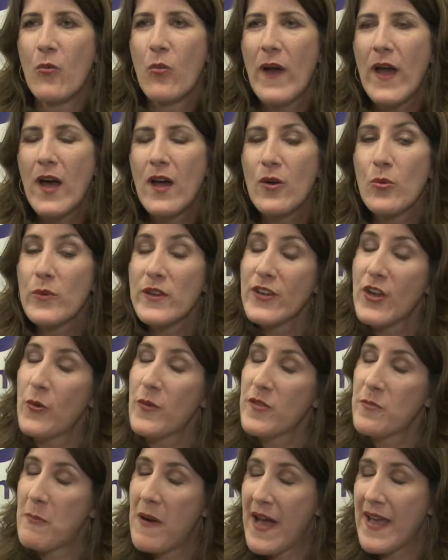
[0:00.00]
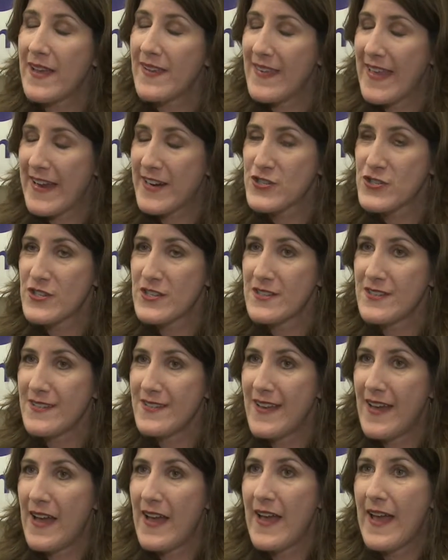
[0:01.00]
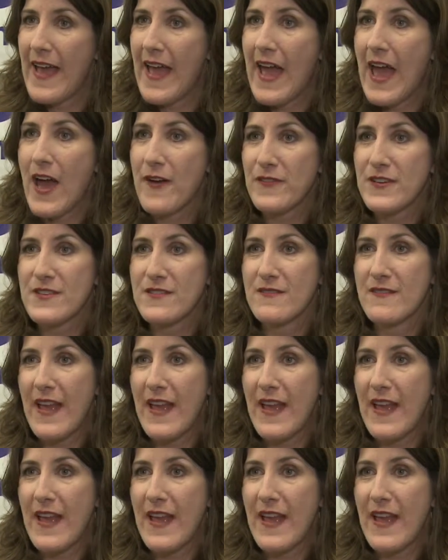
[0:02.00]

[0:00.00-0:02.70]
Well, you know, with my election, having